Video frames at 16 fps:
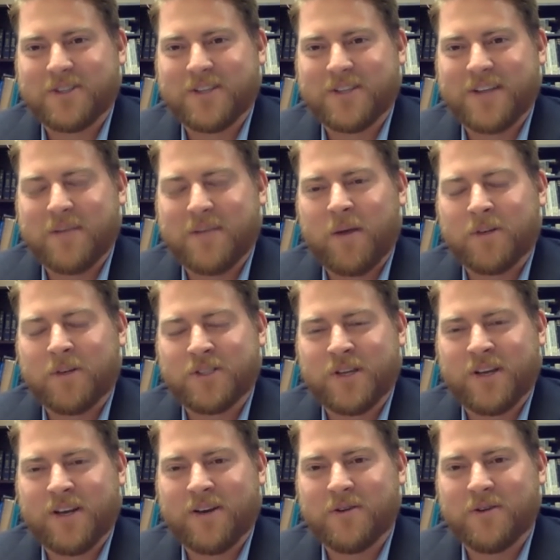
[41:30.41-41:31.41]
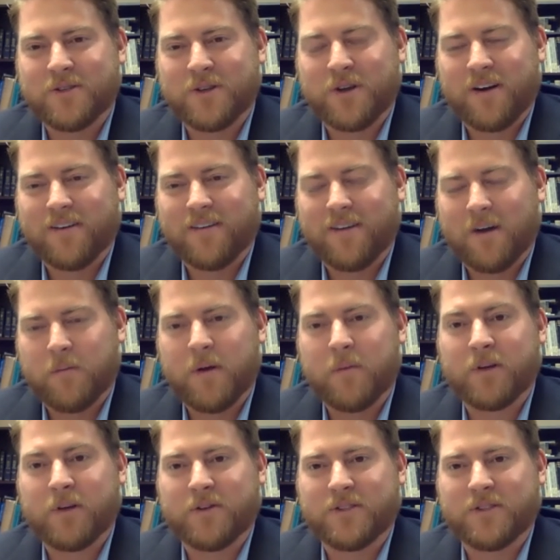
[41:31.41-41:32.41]
Sam Lamerson, who's our
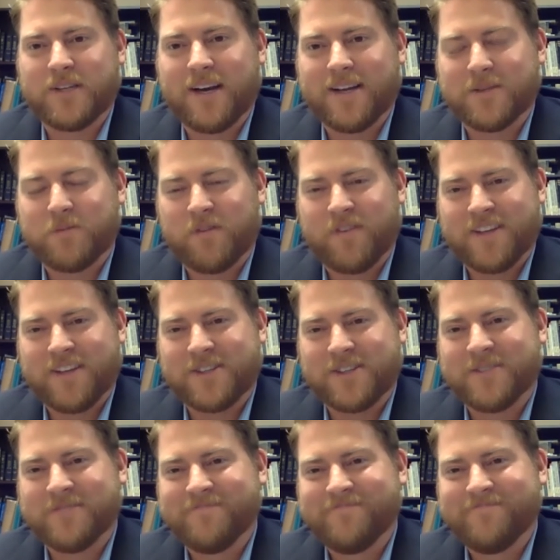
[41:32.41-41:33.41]
biblical studies professor.